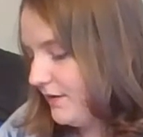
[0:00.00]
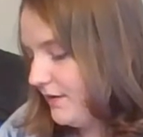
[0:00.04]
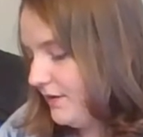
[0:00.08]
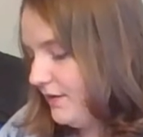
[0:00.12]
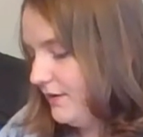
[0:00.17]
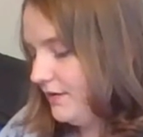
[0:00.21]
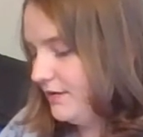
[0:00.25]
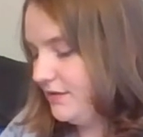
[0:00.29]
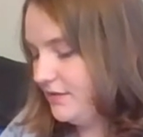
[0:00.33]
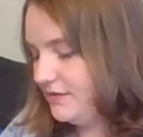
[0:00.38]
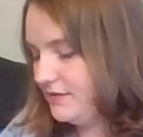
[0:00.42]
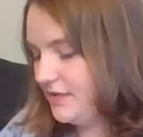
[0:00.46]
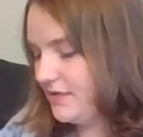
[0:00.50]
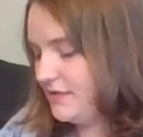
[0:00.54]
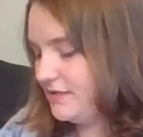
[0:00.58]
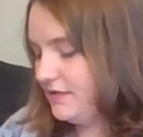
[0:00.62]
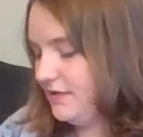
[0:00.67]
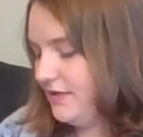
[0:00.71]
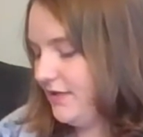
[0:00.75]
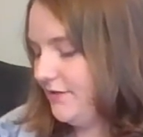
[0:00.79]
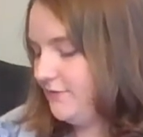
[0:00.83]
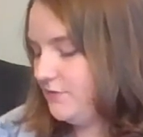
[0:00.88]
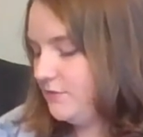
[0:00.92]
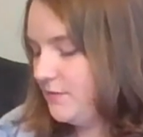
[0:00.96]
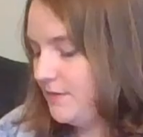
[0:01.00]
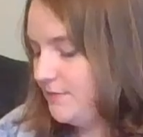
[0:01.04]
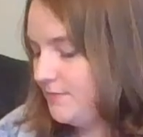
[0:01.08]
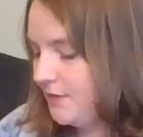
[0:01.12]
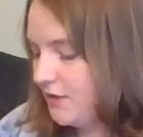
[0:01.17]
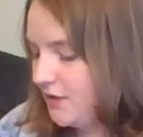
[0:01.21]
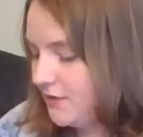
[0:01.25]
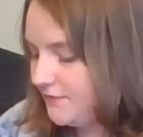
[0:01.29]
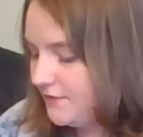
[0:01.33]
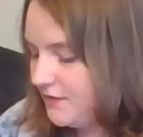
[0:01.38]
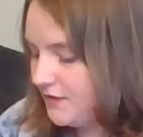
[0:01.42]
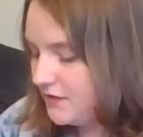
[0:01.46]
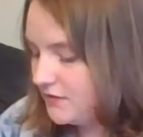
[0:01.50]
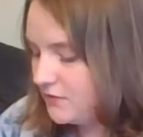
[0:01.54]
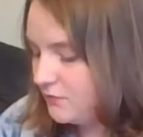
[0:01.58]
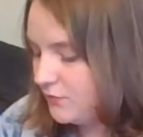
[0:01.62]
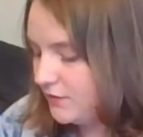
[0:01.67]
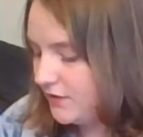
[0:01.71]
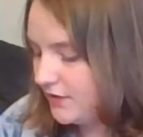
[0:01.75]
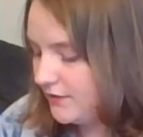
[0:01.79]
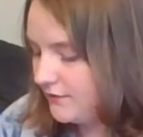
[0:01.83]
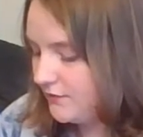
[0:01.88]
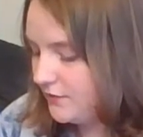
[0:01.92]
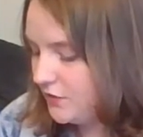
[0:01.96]
And it doesn't have to be perfect.
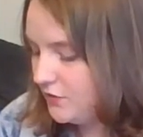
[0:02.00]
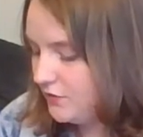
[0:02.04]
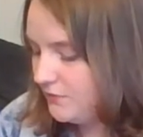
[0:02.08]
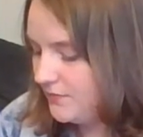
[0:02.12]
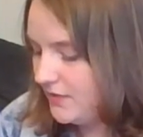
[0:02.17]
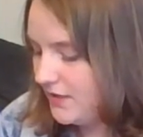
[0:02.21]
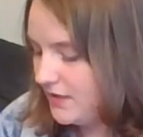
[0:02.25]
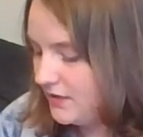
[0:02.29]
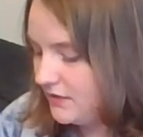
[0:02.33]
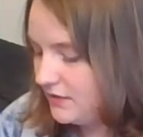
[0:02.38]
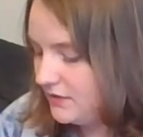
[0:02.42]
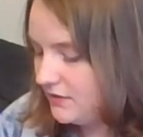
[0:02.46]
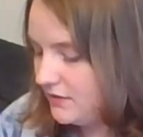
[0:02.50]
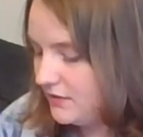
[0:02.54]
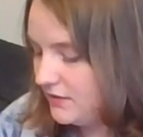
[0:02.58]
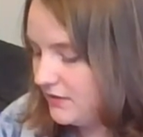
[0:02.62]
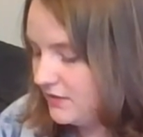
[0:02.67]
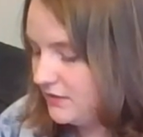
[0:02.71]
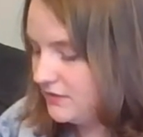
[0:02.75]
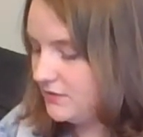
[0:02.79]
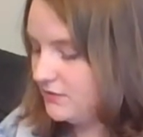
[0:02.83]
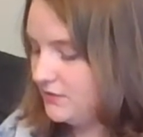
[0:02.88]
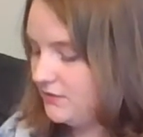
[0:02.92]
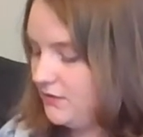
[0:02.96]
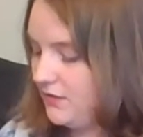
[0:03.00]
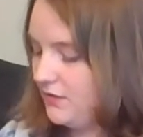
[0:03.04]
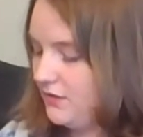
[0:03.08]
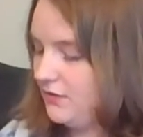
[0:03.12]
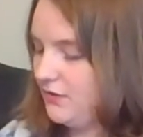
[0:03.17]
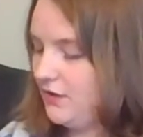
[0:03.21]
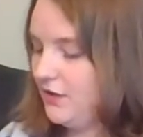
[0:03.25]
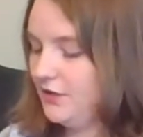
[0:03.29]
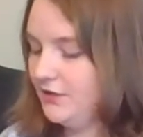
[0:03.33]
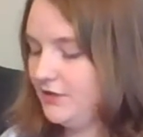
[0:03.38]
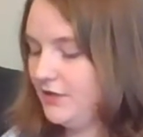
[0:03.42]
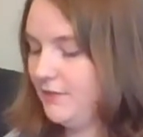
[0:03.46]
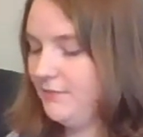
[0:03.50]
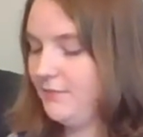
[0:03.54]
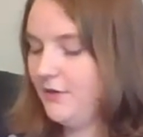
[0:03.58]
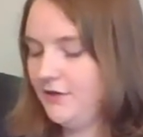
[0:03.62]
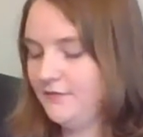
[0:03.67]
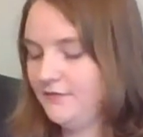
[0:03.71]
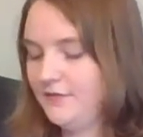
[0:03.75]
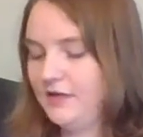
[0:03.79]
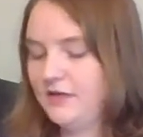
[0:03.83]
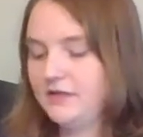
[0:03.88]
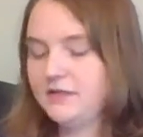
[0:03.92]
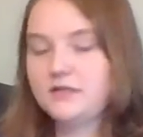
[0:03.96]
Whatever you make is already
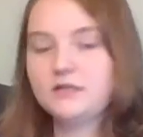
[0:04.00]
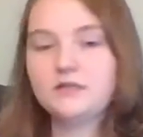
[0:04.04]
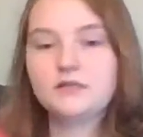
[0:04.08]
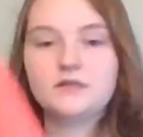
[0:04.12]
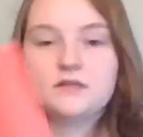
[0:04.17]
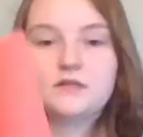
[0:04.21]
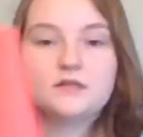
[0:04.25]
perfect.